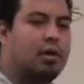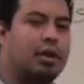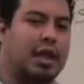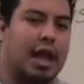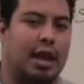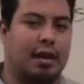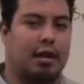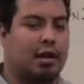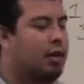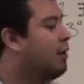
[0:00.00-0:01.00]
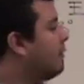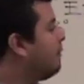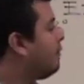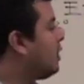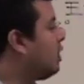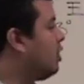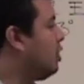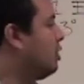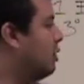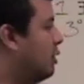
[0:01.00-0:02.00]
then
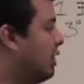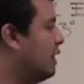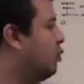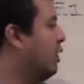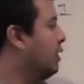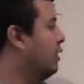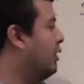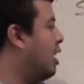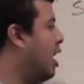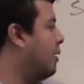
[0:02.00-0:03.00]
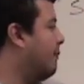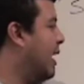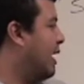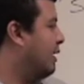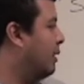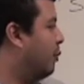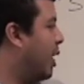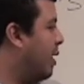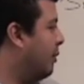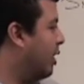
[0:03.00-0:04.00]
this will not make the
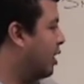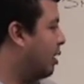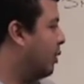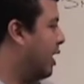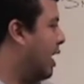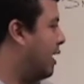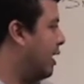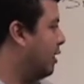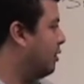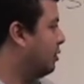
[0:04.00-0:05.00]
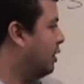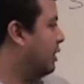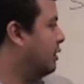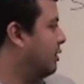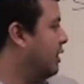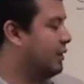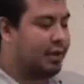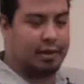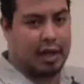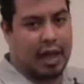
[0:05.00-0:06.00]
primary carbocation.
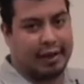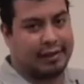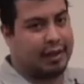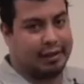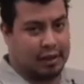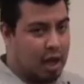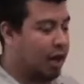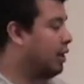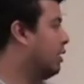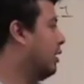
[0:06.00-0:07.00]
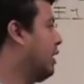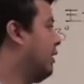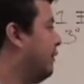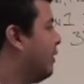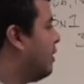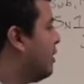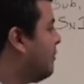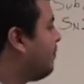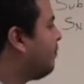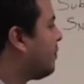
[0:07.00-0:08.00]
This X is not going to leave
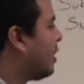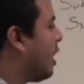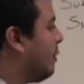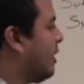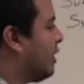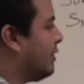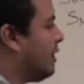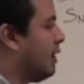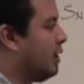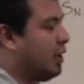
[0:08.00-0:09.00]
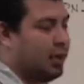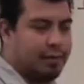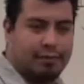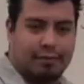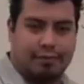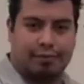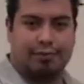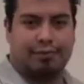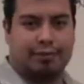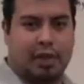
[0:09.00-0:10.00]
because the
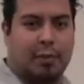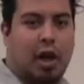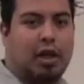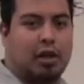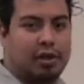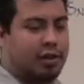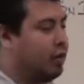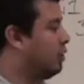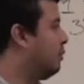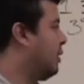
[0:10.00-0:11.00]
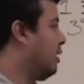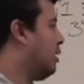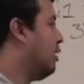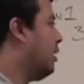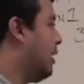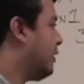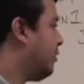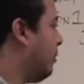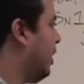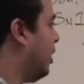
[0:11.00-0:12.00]
molecule is going to be
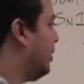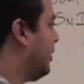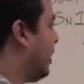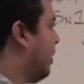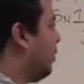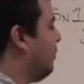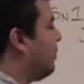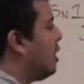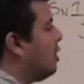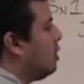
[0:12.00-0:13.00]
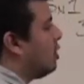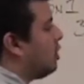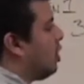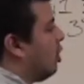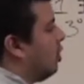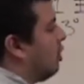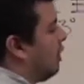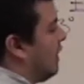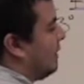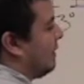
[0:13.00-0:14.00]
extremely unstable.
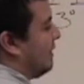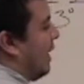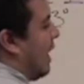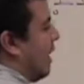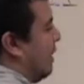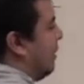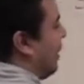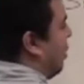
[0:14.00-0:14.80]
So instead, the